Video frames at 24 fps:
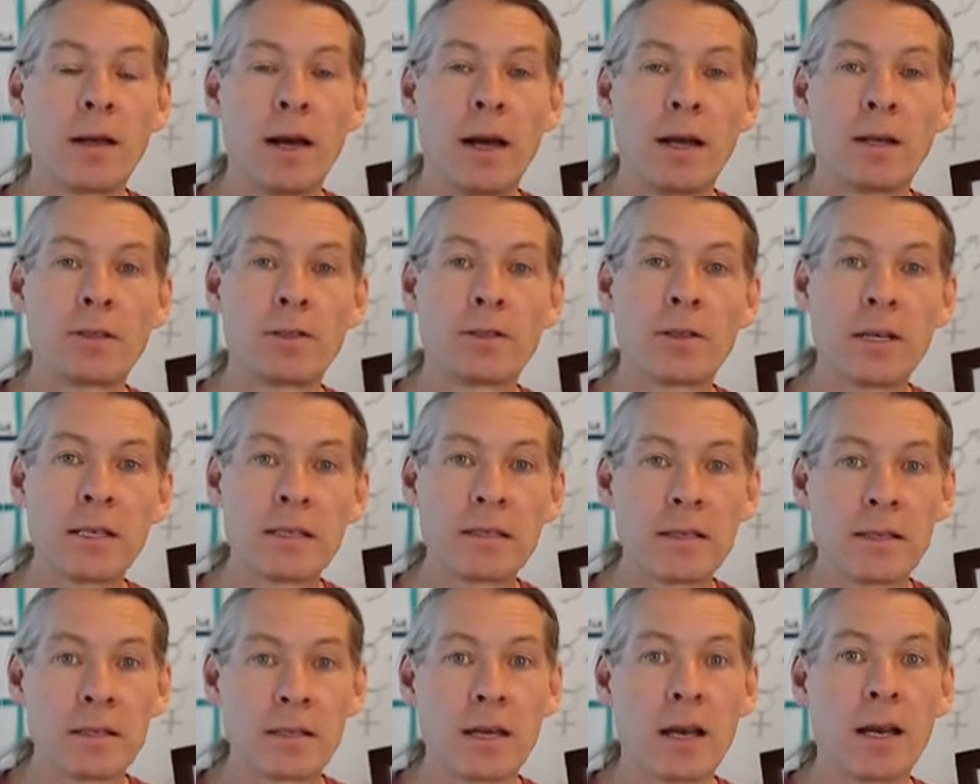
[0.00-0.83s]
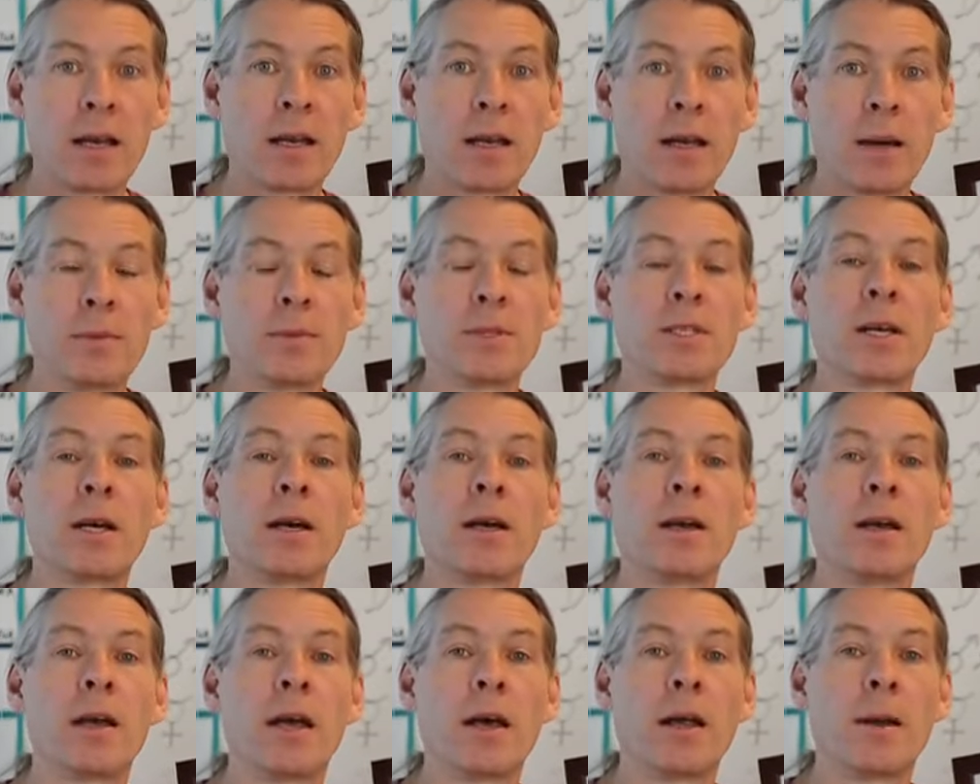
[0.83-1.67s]
I trust this
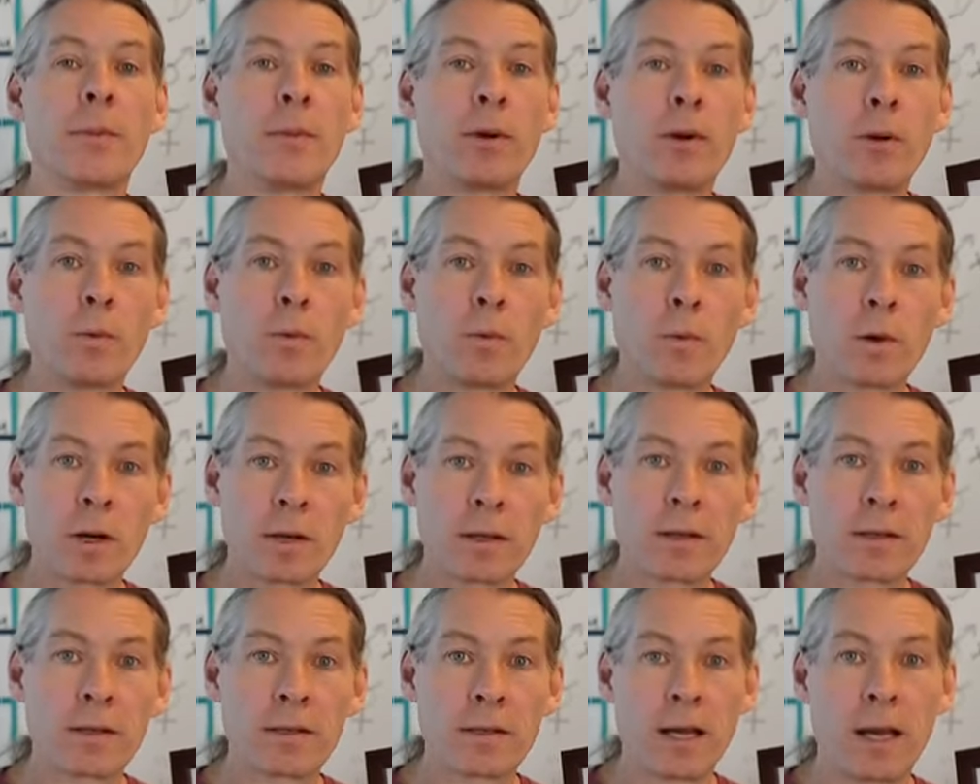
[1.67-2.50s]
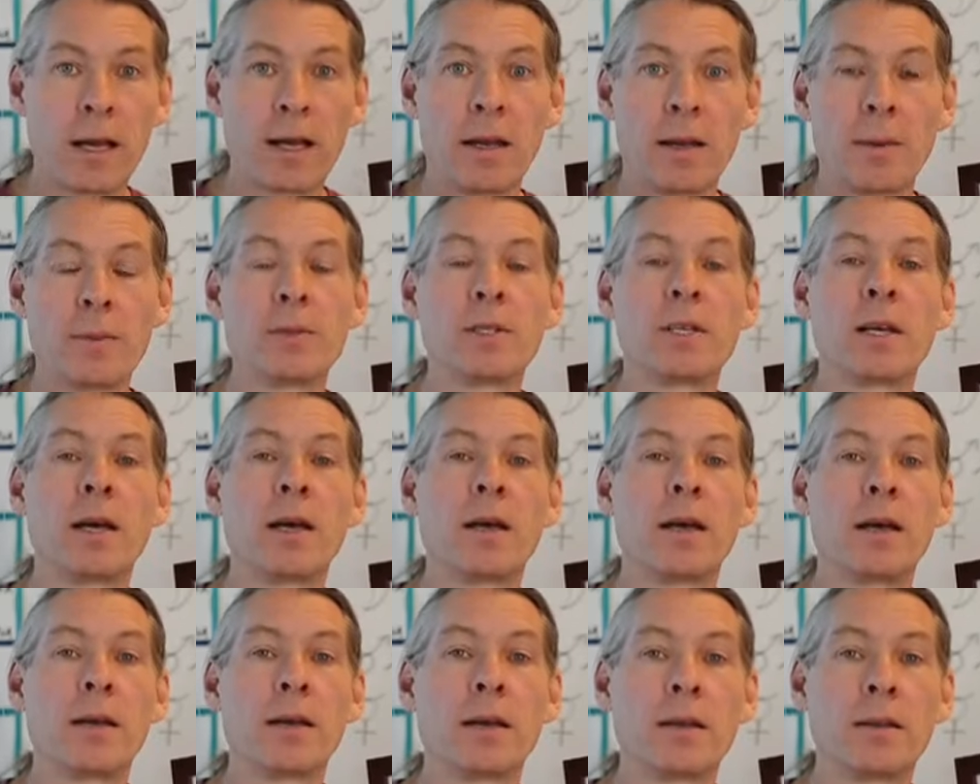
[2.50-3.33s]
ayanamsha and I'm going to work this
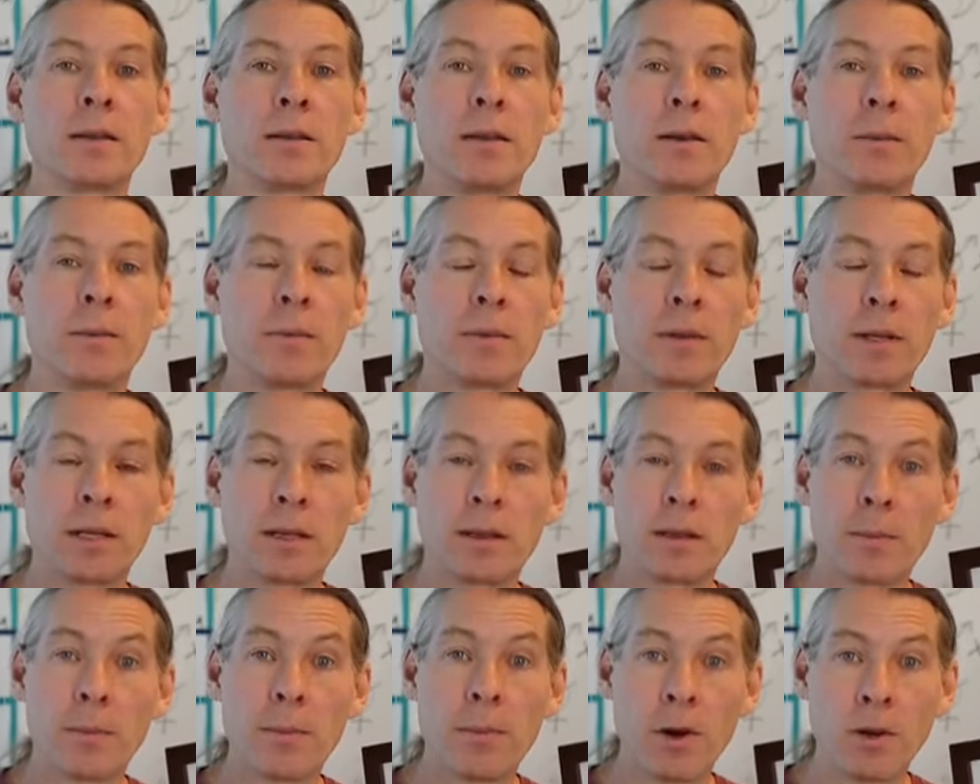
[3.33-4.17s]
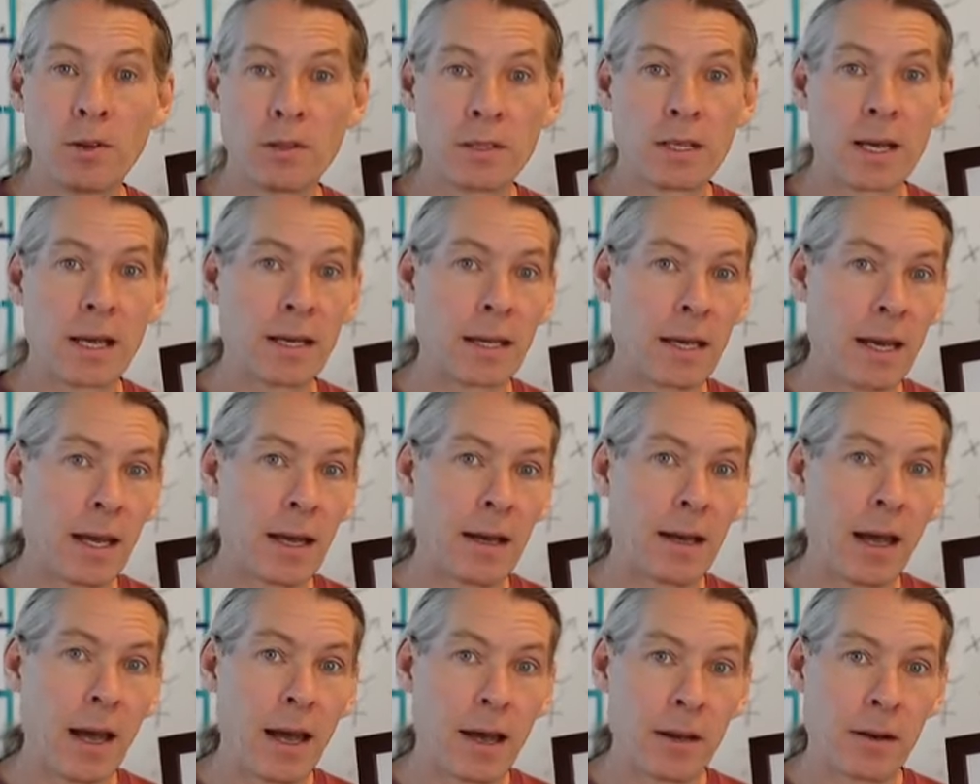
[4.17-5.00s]
ayanamsha and get the most I
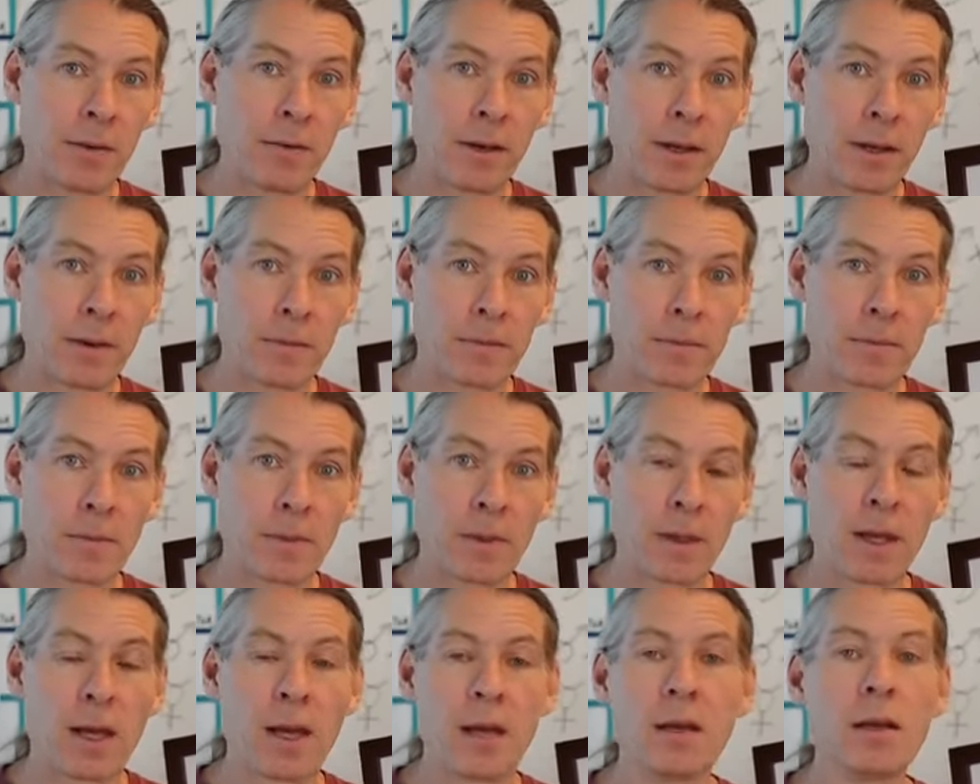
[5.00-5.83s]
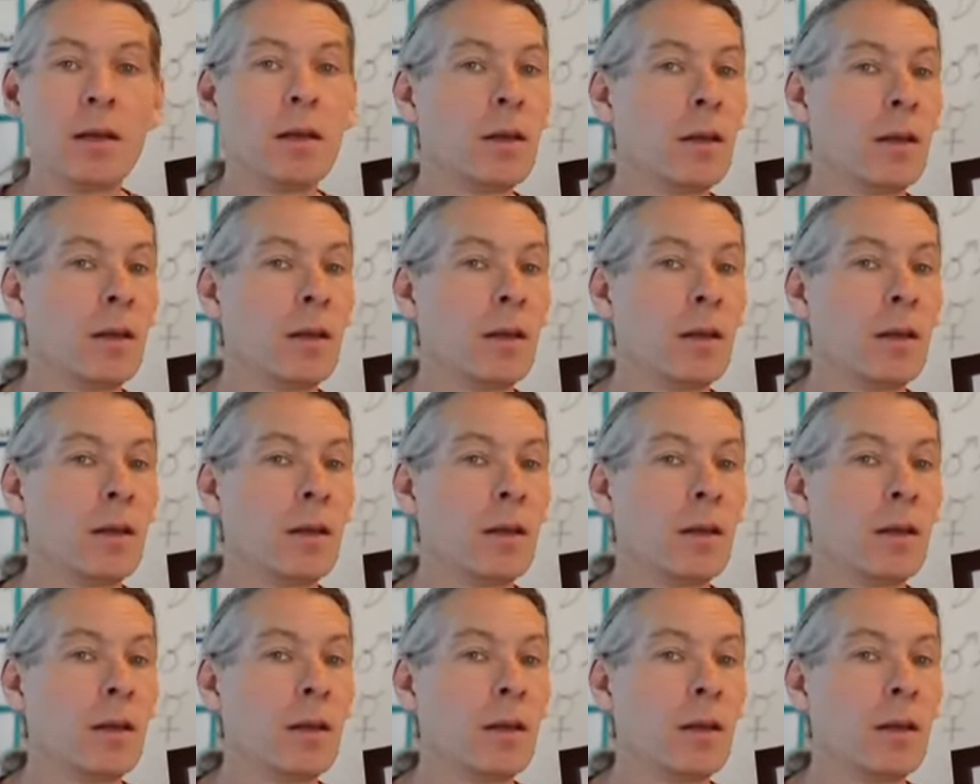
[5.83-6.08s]
can out of it, okay?